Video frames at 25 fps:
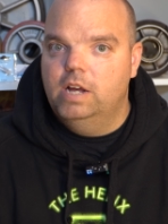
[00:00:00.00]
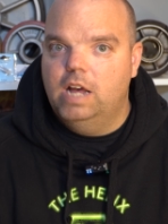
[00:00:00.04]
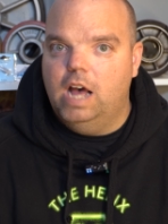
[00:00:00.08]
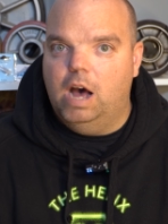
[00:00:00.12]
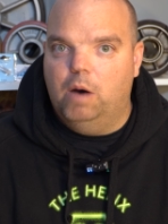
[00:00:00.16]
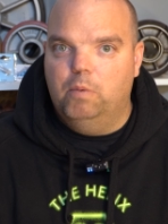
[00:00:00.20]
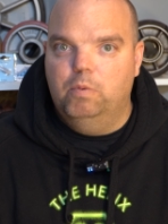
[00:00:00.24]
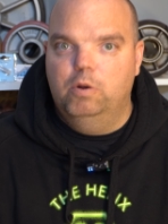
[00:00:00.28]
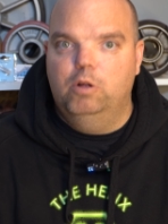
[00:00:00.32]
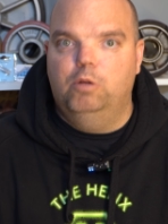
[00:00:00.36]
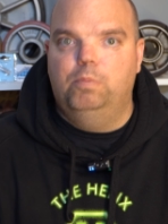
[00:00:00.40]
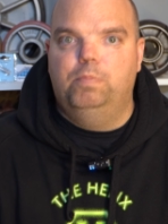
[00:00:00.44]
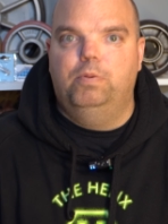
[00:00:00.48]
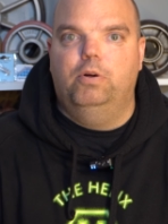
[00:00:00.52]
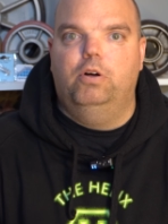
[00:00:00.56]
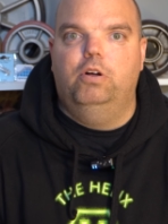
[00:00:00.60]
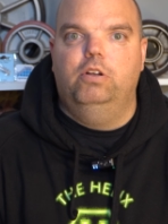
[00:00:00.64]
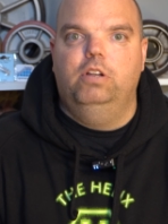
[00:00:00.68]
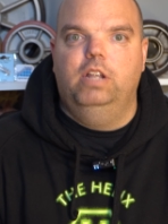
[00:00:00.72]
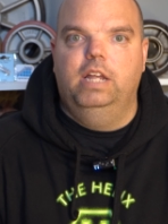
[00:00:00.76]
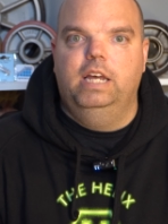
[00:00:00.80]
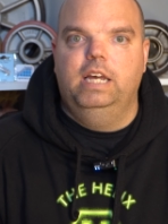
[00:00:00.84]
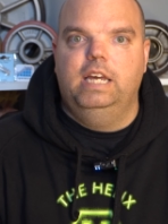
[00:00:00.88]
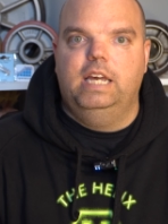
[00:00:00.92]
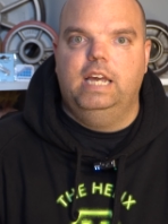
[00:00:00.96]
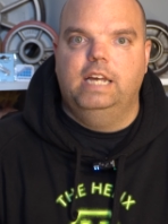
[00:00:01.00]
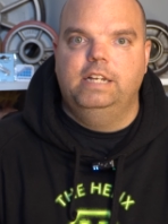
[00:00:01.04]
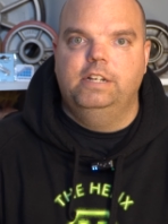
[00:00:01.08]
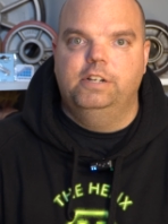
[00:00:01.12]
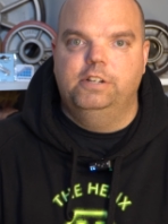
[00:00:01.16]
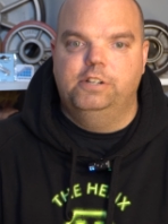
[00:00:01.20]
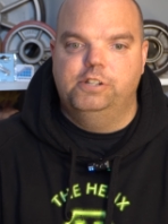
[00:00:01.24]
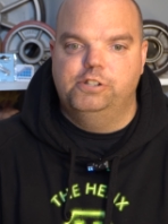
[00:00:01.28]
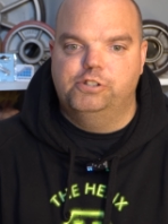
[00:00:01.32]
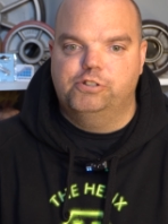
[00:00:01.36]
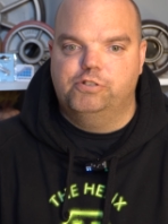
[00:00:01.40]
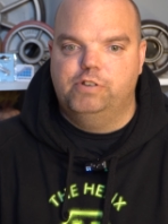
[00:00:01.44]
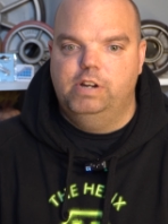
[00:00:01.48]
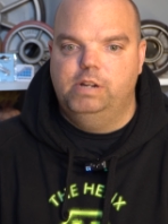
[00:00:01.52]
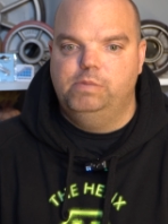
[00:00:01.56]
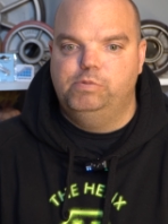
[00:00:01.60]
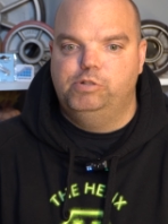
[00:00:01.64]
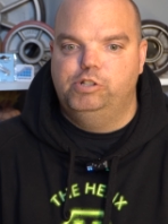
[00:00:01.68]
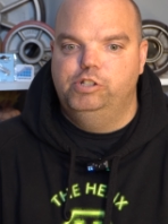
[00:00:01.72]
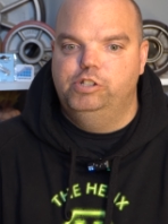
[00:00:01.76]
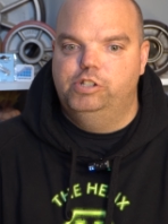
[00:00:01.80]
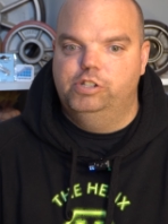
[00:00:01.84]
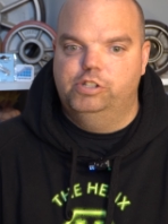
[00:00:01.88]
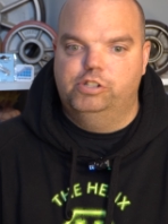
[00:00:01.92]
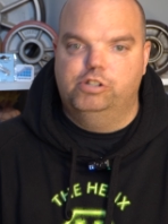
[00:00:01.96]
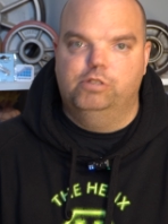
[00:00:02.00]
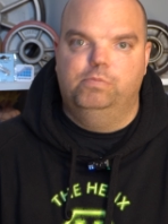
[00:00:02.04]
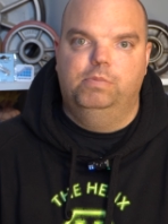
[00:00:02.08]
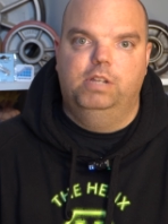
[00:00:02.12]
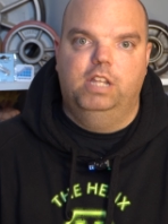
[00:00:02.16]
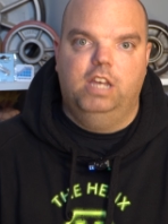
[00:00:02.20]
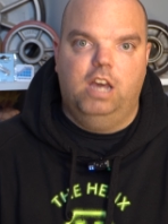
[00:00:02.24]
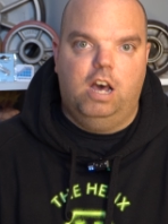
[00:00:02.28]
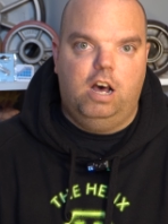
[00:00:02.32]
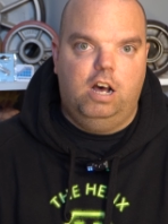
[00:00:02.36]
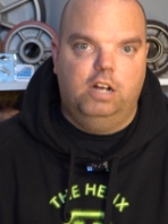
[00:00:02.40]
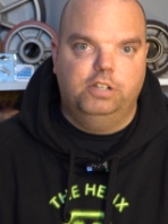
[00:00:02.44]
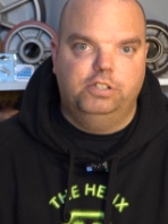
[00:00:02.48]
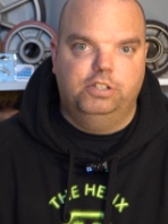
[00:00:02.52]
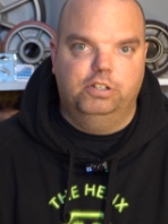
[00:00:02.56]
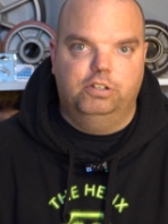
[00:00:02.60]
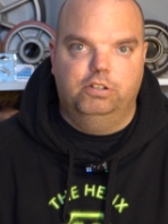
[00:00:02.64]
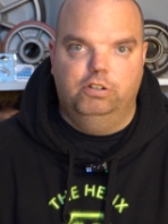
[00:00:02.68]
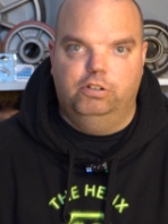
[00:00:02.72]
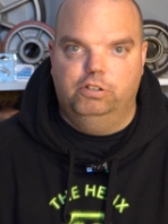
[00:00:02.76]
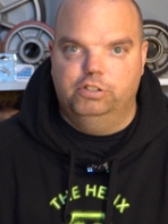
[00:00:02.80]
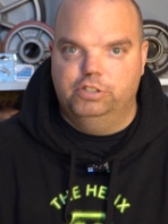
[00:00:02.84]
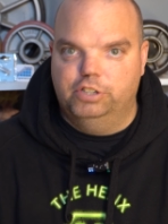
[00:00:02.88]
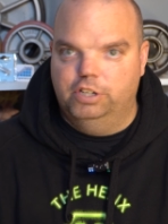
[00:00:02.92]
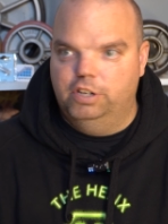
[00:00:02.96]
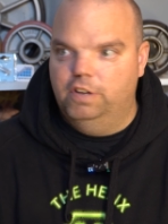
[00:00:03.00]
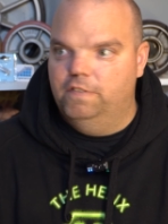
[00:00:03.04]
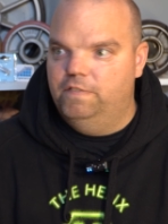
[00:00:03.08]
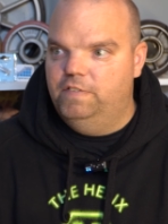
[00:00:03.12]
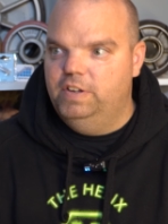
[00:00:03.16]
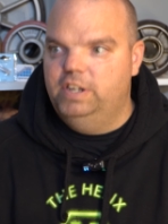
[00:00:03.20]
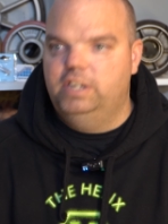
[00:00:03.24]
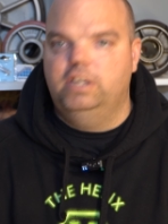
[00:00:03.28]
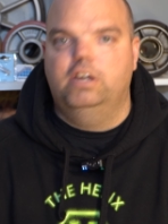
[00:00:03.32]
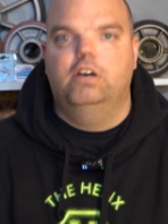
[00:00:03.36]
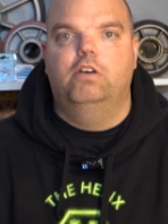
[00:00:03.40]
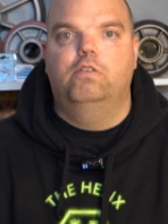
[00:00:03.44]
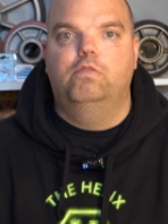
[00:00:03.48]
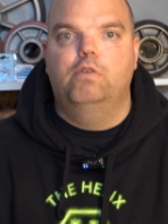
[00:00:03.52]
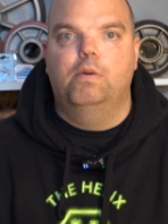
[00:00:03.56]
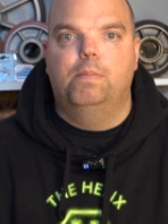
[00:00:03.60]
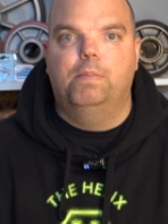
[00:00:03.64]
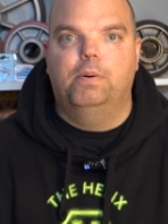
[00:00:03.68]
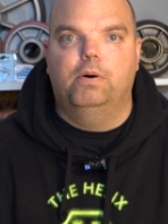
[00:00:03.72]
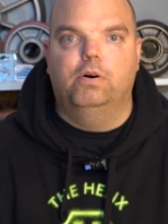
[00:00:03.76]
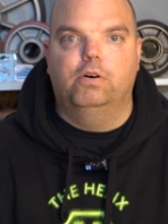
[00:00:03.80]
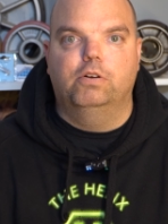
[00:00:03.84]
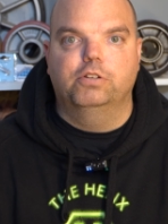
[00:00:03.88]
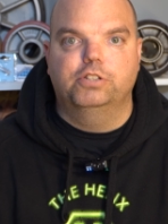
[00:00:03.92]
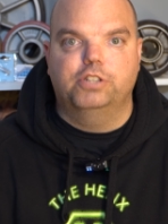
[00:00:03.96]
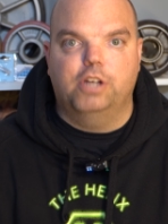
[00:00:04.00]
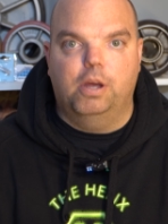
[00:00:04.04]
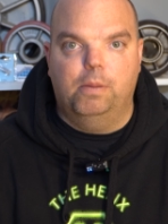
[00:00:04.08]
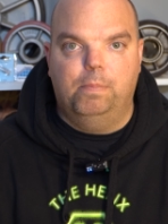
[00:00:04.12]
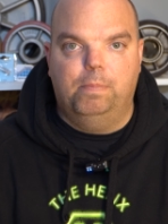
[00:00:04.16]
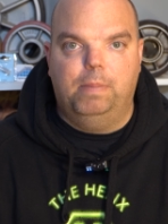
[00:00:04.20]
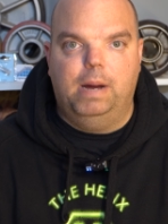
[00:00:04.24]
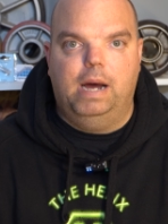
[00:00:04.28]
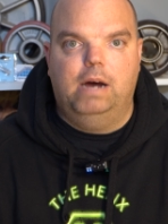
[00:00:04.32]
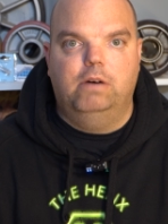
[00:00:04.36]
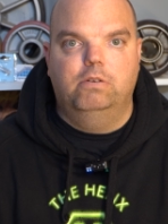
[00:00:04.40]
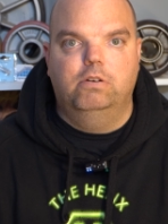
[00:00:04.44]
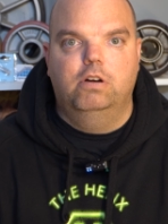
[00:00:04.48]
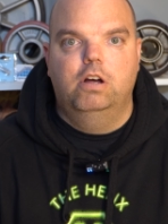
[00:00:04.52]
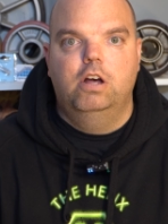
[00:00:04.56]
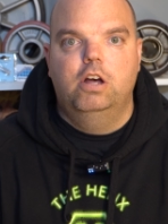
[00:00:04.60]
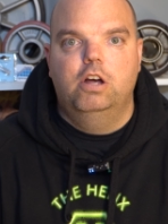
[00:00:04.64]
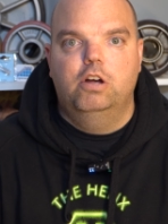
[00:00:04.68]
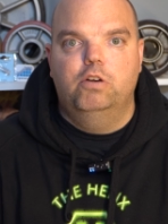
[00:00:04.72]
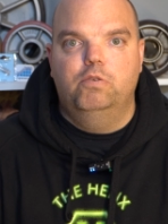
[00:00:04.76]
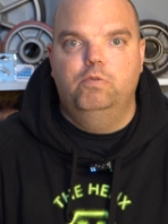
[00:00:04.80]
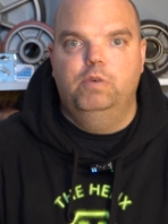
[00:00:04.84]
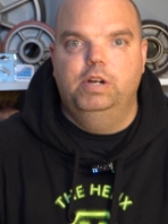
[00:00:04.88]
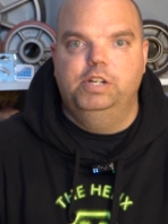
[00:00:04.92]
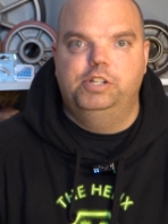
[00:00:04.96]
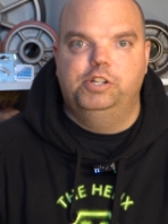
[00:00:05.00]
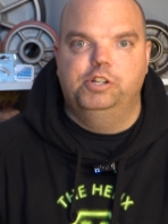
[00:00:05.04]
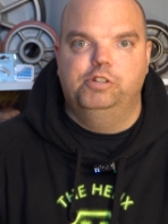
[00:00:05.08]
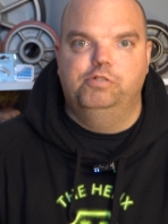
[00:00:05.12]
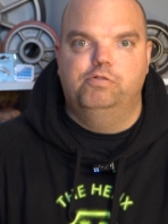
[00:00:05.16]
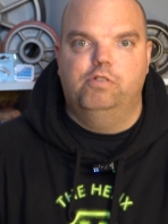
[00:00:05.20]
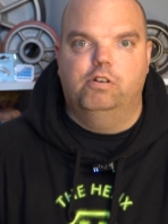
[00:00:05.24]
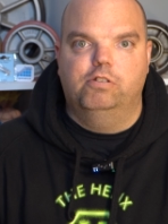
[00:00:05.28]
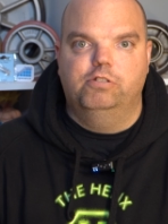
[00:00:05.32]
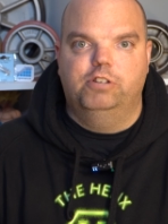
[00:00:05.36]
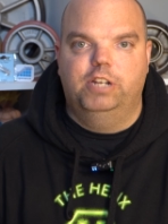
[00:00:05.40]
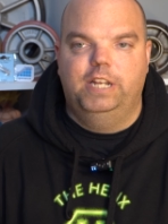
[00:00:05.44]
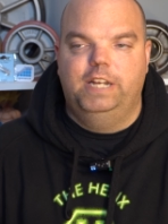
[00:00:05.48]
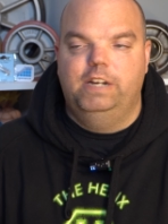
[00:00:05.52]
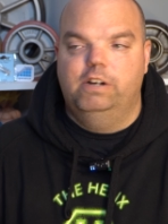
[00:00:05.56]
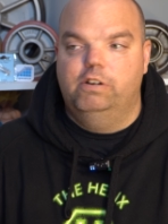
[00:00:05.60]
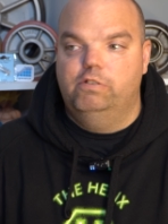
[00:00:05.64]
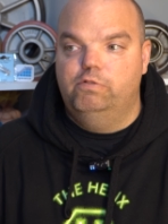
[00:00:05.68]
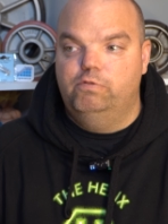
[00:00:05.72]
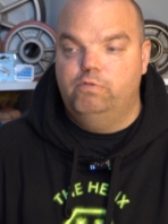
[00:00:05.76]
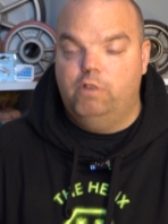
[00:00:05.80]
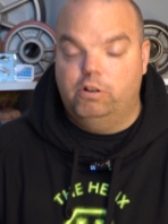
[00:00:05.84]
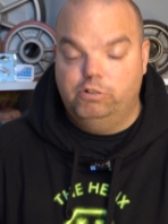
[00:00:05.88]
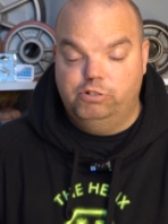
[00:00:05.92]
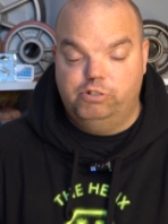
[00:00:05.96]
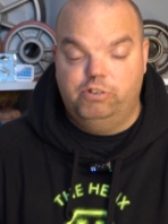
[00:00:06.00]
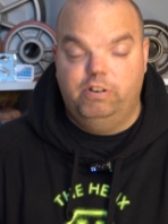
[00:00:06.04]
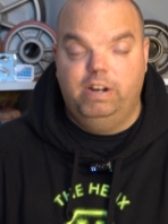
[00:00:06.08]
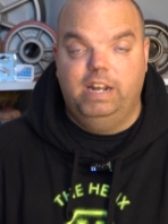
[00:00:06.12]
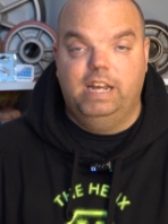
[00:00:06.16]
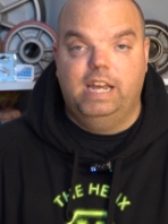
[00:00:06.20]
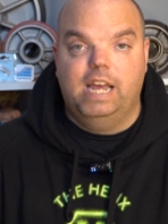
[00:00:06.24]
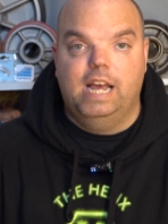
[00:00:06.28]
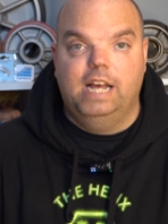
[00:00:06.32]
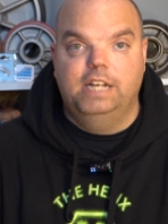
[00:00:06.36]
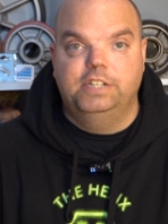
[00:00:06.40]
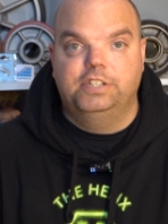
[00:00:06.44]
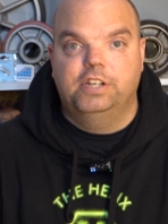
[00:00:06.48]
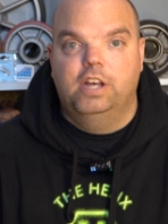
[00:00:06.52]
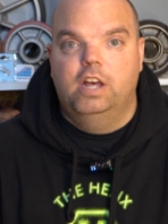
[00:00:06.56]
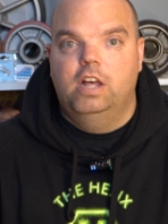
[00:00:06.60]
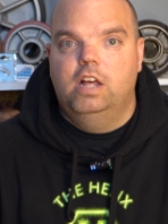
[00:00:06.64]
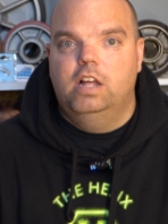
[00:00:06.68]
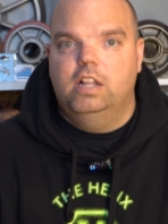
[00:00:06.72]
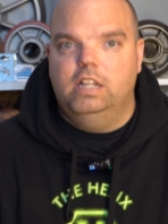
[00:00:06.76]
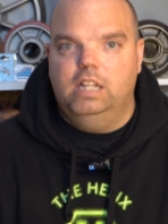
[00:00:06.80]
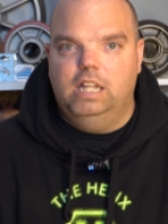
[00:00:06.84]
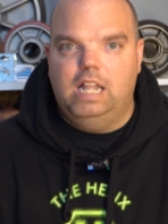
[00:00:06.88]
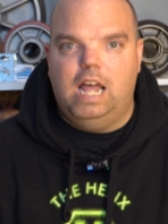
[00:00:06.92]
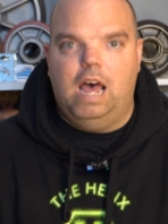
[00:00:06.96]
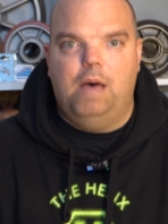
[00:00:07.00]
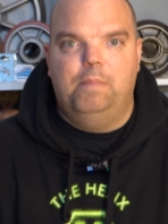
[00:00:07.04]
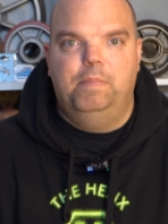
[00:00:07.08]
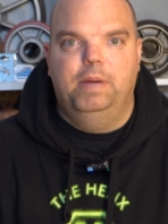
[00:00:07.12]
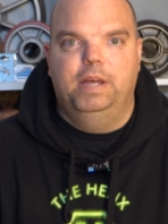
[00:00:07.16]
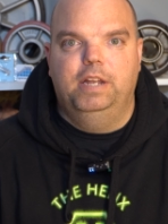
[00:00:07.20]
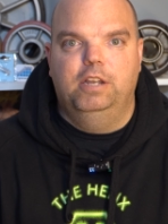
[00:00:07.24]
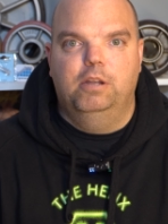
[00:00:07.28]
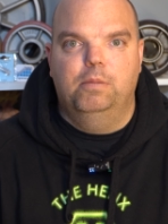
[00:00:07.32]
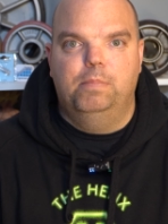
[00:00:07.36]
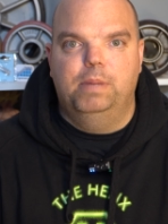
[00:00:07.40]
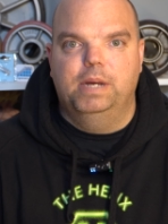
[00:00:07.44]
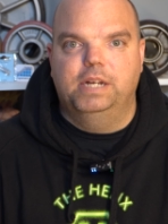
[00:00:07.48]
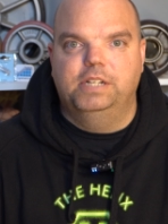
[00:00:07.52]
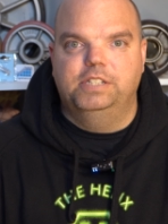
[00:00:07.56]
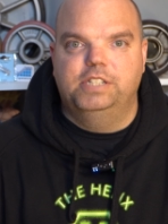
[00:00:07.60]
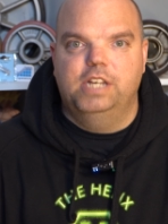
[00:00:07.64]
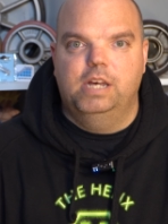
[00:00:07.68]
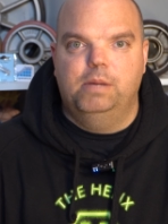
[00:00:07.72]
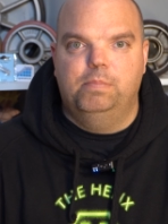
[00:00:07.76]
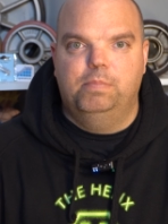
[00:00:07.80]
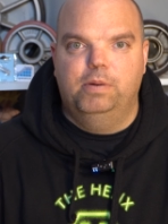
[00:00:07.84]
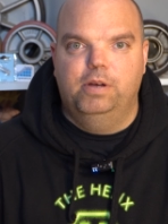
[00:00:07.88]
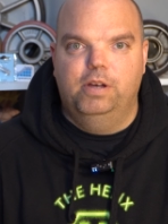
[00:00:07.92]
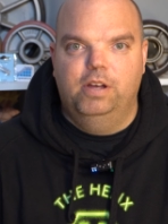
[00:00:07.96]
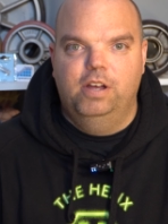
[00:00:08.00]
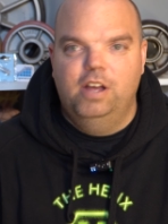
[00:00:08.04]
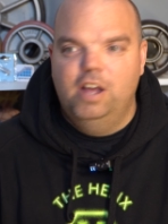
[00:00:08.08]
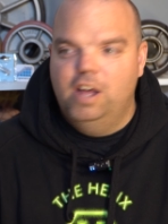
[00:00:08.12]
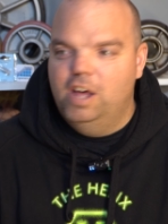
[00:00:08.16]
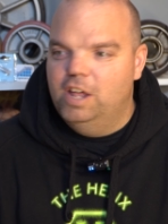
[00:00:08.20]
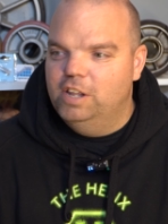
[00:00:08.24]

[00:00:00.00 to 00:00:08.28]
I will put a link in the description to some of the articles and the video reports about Richard Rodriguez lapping the Big Dipper.